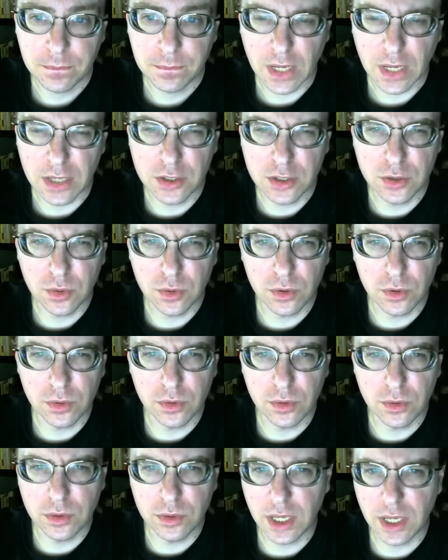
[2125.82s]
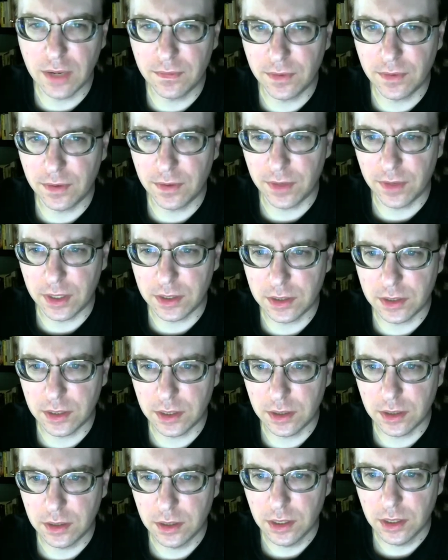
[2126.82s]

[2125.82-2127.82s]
historical sci-fi fantasy.